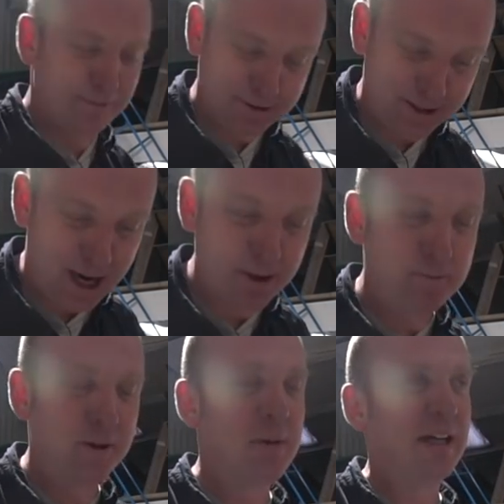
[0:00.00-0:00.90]
was now,
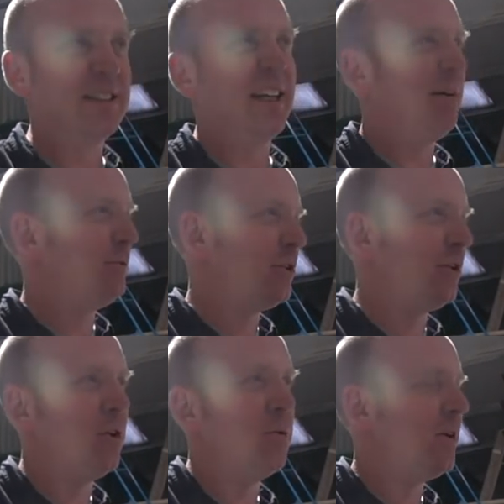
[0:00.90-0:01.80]
but basically it was to
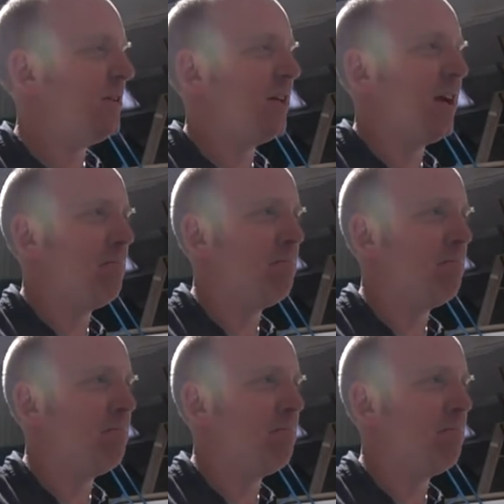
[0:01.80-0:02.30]
do with